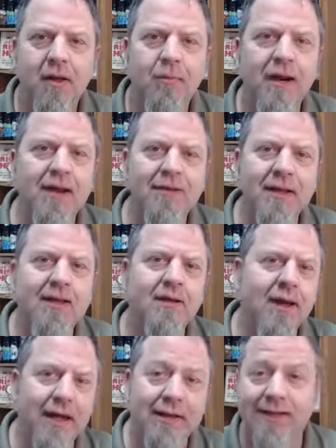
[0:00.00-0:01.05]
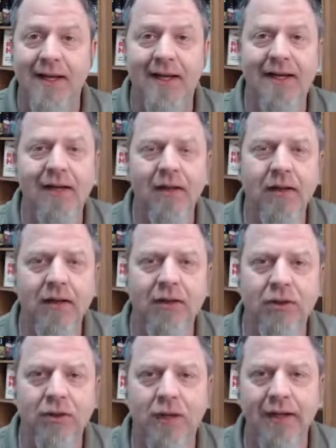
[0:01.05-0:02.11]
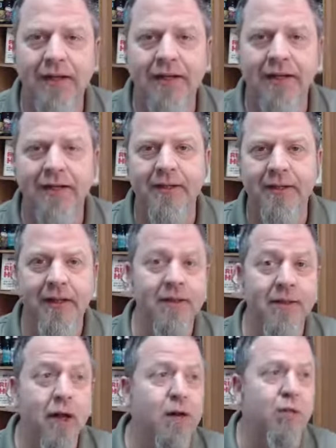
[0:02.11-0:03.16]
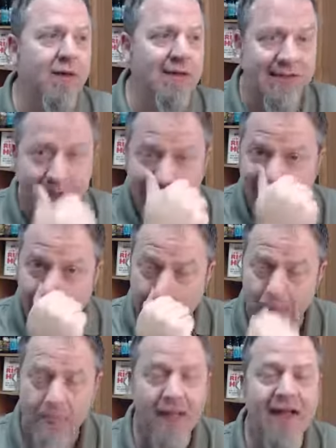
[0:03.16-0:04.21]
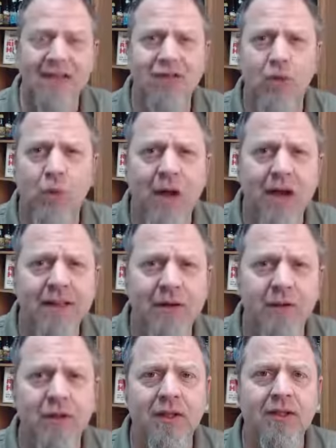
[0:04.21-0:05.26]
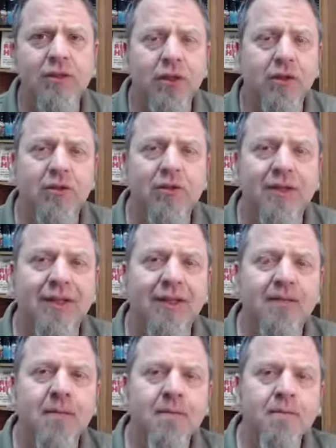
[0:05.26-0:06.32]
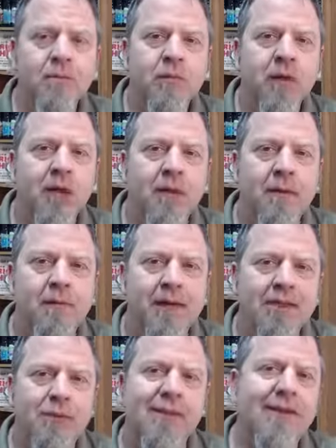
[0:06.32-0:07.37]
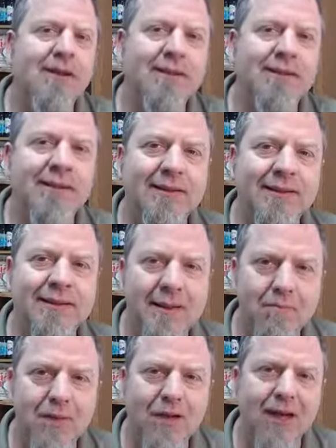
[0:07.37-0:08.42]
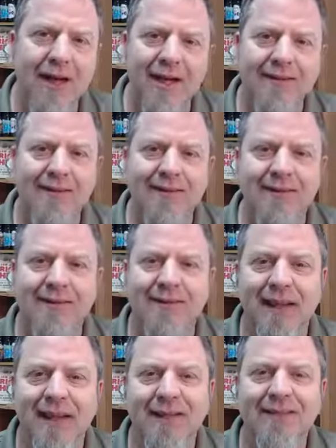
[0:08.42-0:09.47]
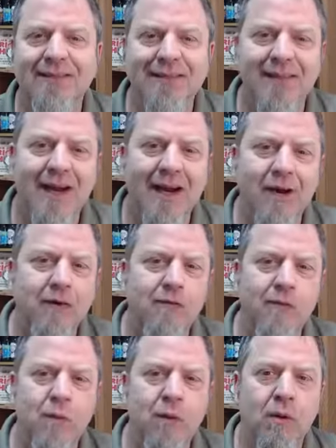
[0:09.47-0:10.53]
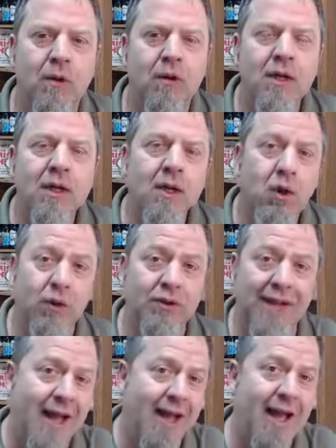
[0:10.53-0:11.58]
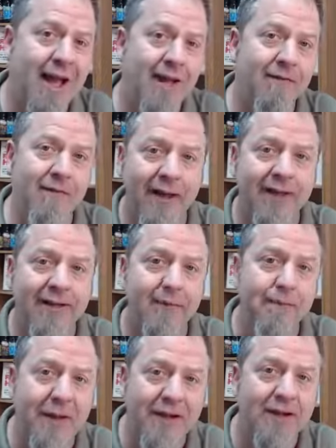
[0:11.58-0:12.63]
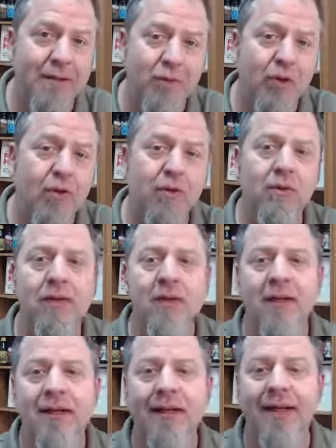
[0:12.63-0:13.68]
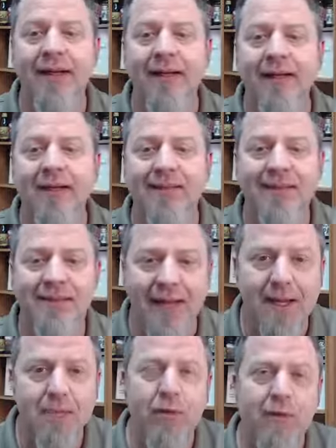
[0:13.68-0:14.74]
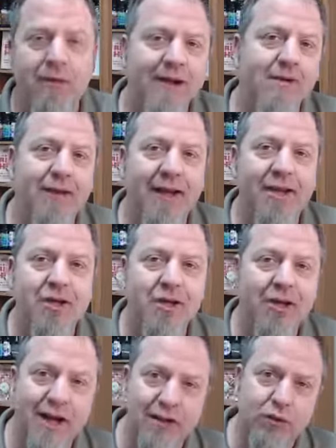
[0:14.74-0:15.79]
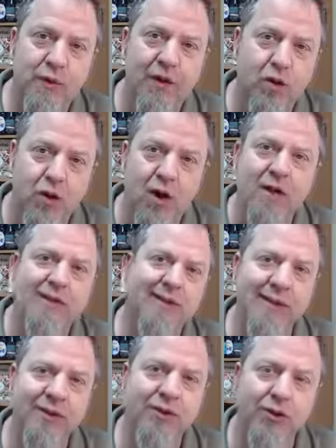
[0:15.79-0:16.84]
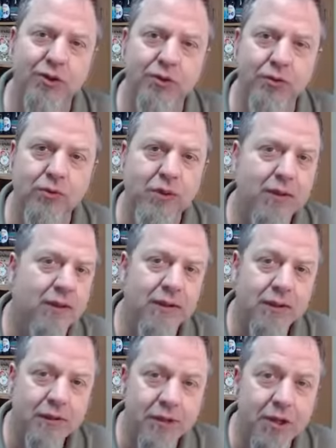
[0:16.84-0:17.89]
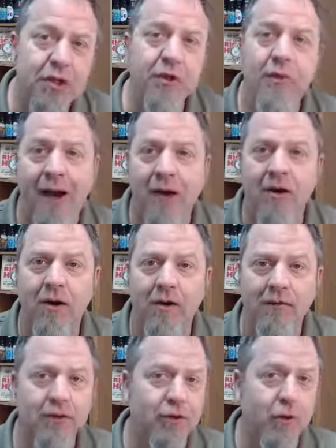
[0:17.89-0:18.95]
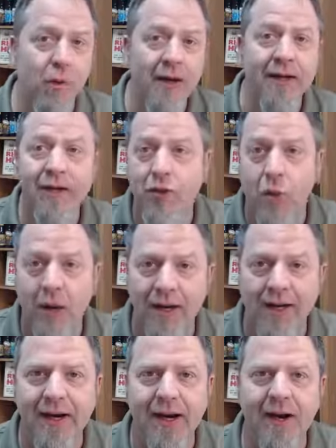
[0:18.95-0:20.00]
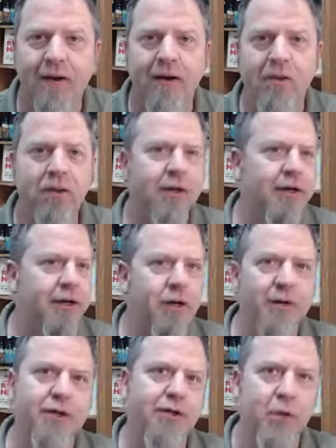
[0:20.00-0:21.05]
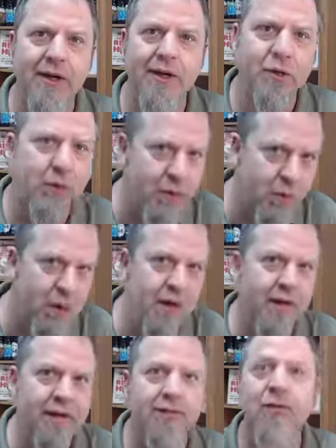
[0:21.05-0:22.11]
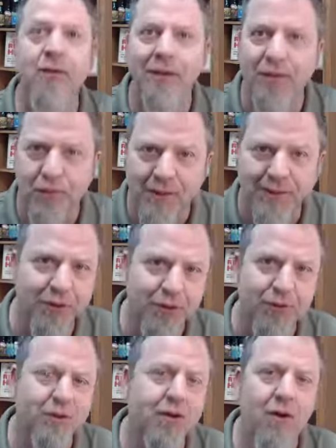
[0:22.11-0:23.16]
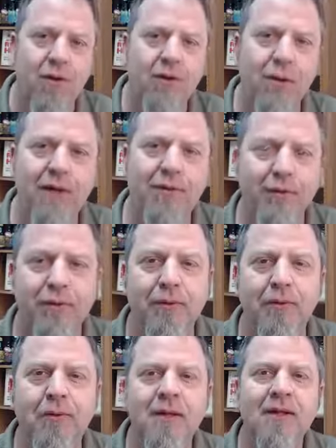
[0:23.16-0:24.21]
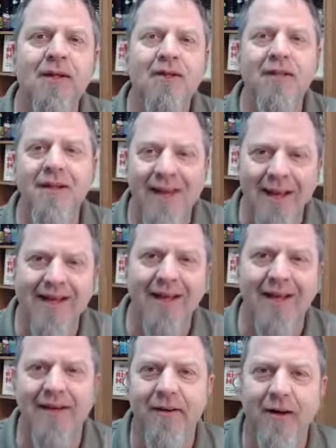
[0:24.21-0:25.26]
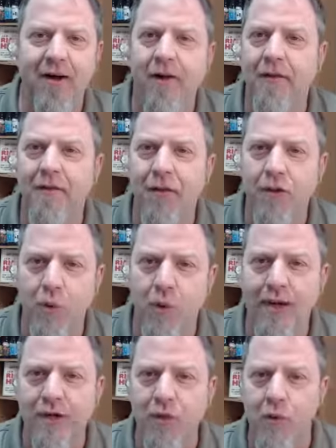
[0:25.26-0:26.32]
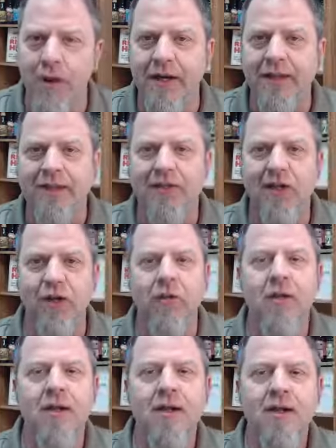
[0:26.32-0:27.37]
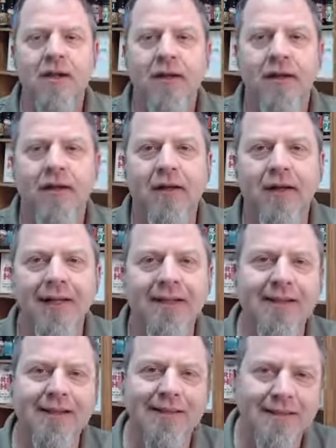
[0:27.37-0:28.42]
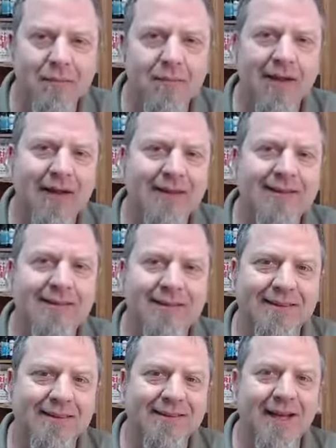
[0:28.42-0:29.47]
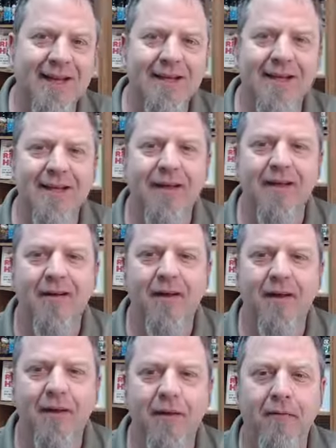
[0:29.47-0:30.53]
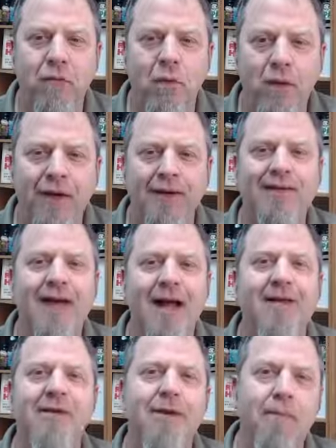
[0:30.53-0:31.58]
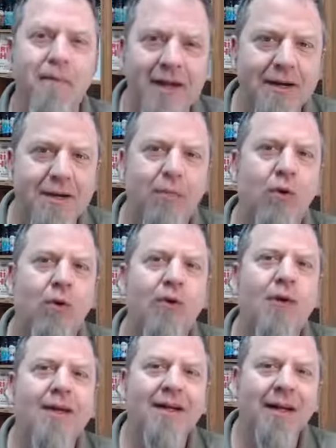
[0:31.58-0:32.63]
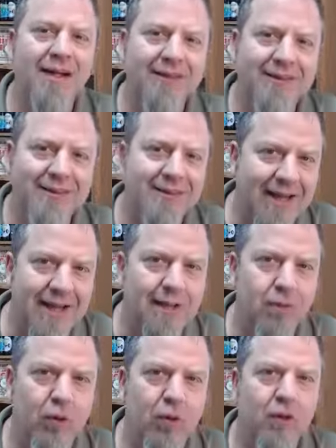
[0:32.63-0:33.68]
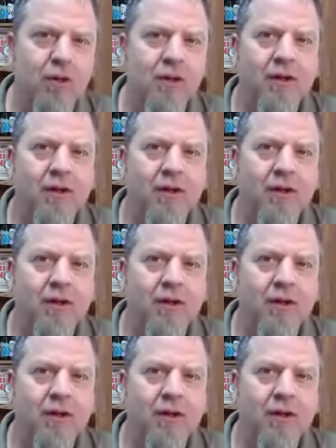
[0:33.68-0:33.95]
But I think, as they illustrate in their reasoning as to why they really chose it, is because it symbolizes a desire for or to have a dependable and stable foundation as we cross into the new era, the 2020 era. We're going to go into 2021 and 2022 and all the way through the decade of the 2020s. So it symbolizes this idea of wanting to have a dependable and stable